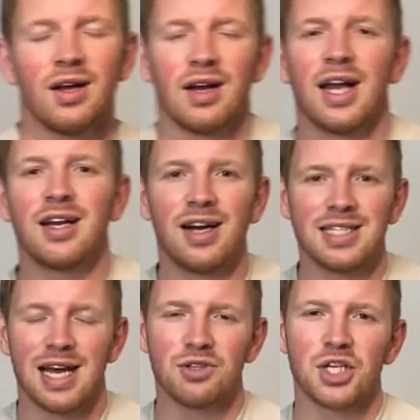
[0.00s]
Hey
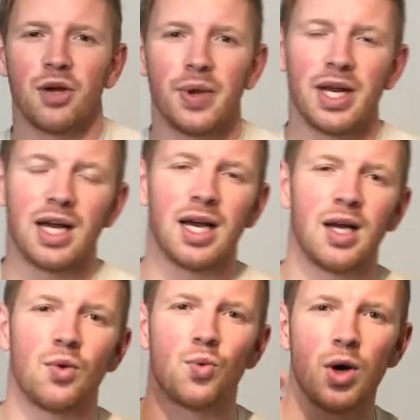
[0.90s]
guys, how's it going?
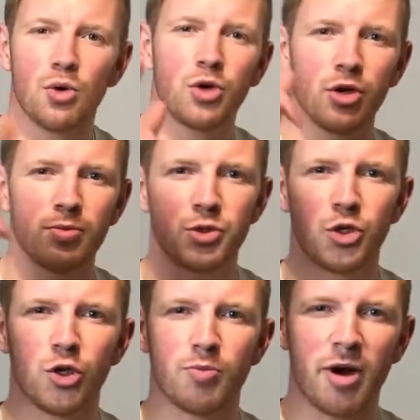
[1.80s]
And welcome
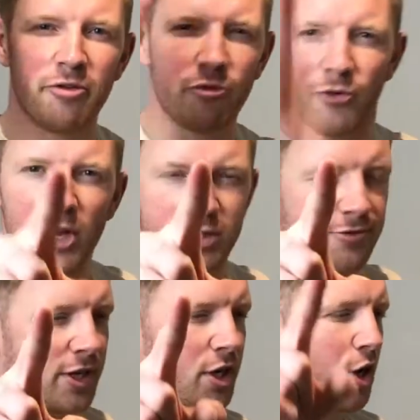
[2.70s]
to my first
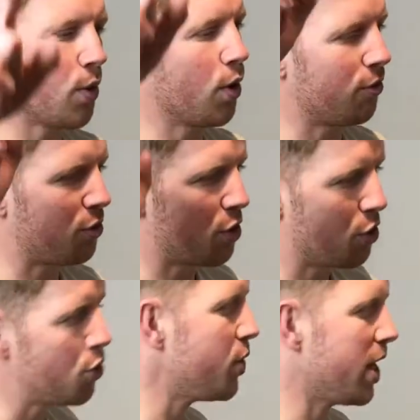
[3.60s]
video of the
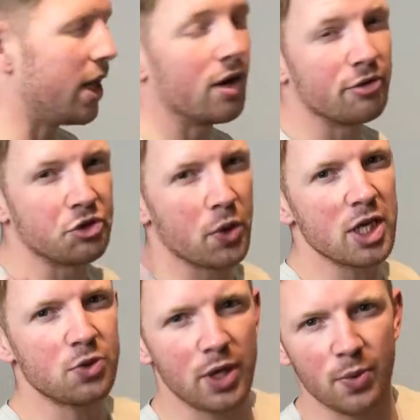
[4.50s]
new year of
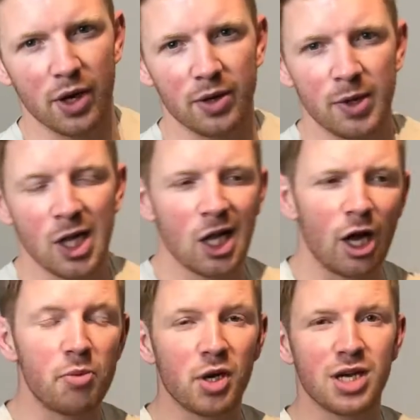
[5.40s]
2021.
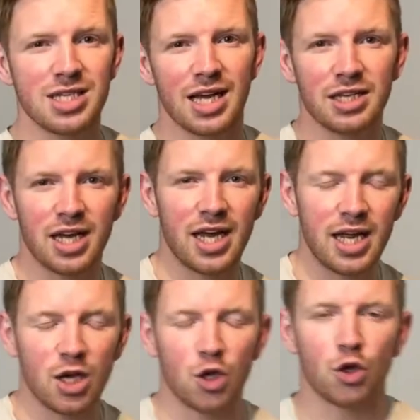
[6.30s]
I hope you guys had
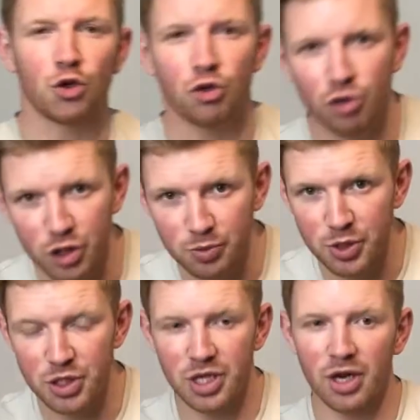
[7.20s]
a good
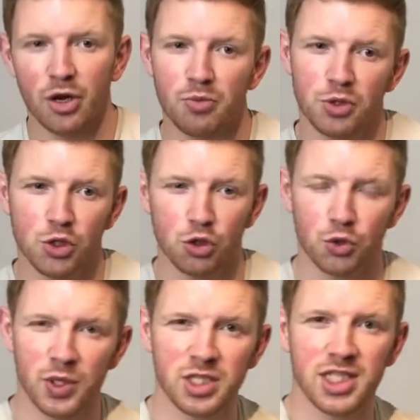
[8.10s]
Christmas and I hope you saw
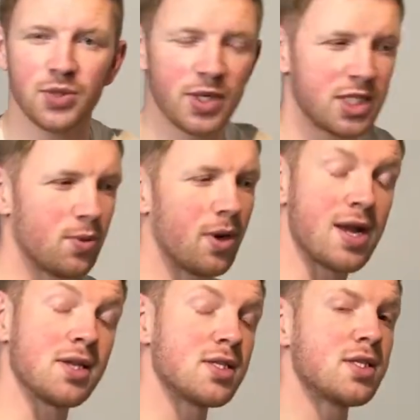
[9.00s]
2021
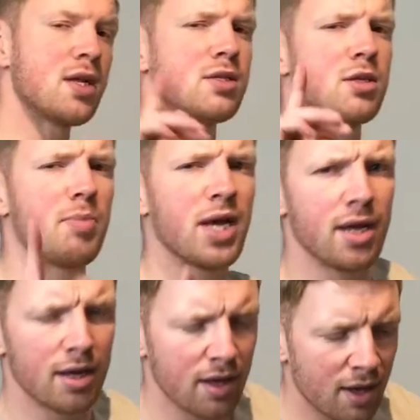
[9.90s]
in
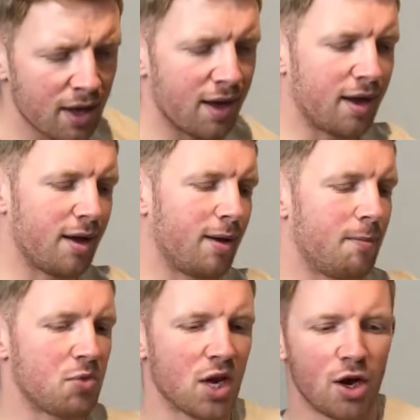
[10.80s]
sensibly.
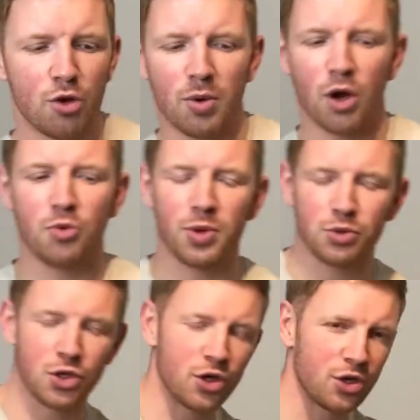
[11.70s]
I hope it
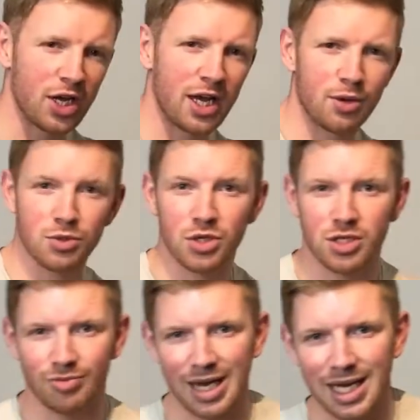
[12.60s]
was good and it was
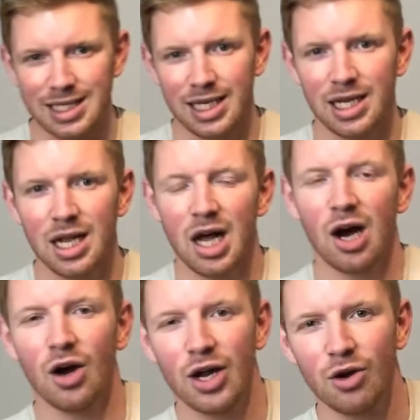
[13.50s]
nice and relaxing.
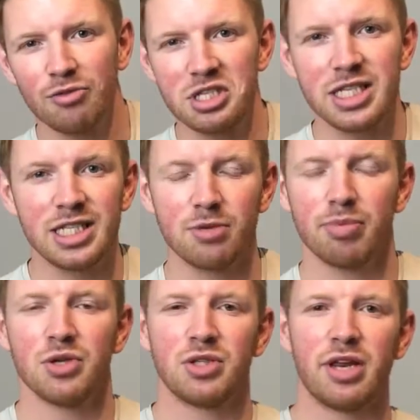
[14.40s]
I obviously didn't
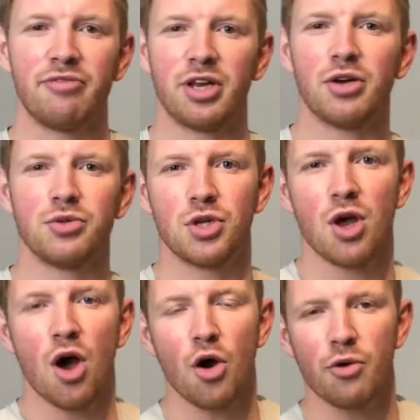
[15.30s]
post any videos
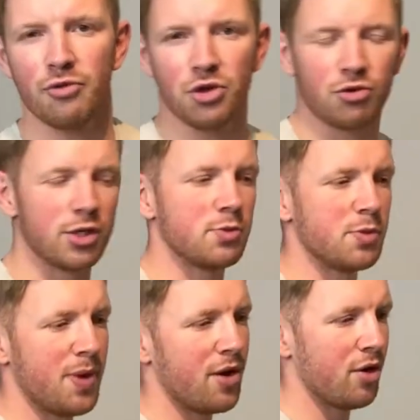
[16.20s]
over the Christmas
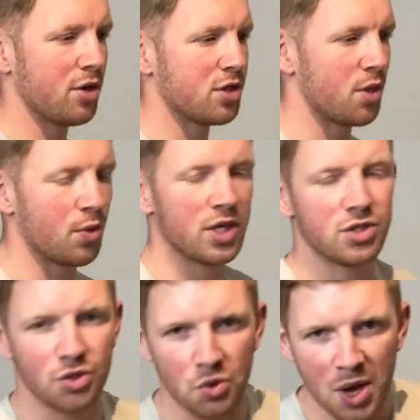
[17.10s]
period because I wanted
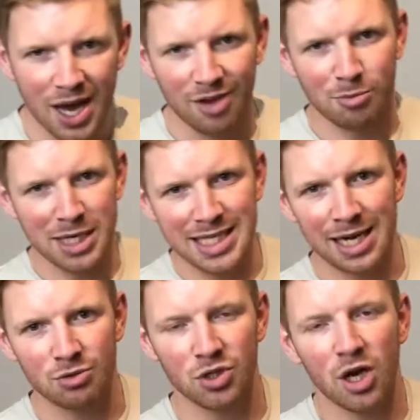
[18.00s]
to have my
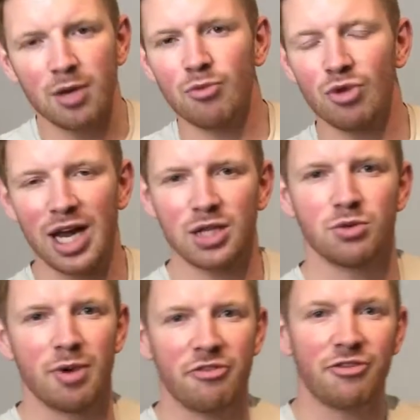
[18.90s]
downtime, relax
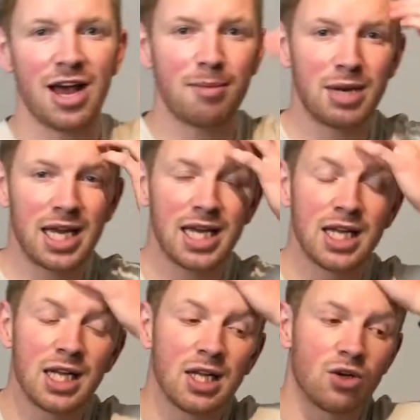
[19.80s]
with my family,
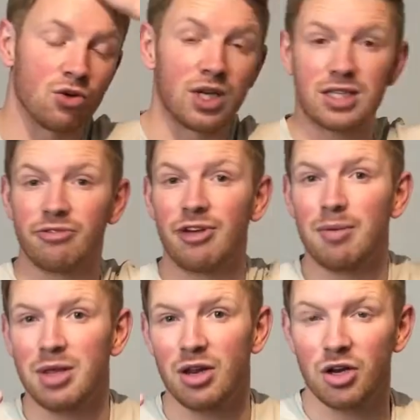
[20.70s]
or at least the
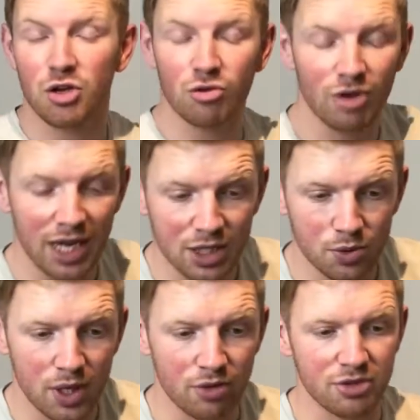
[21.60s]
family that I could relax
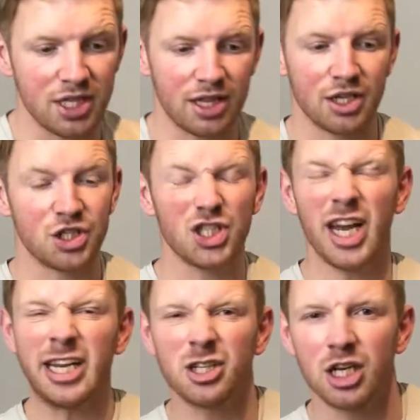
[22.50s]
with. Obviously things
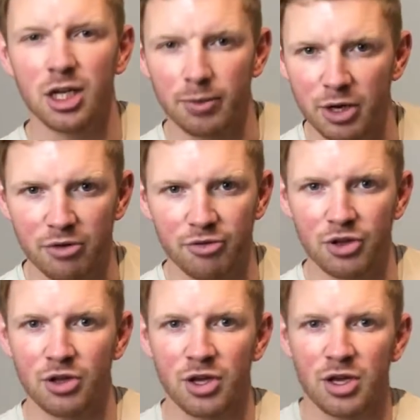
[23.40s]
changed a little bit over